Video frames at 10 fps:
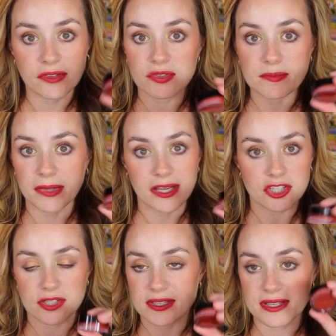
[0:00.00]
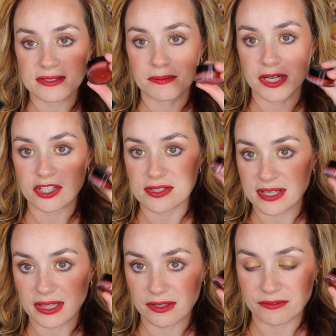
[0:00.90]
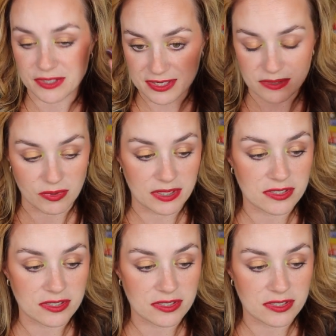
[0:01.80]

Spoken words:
those blushes as much as I love this one.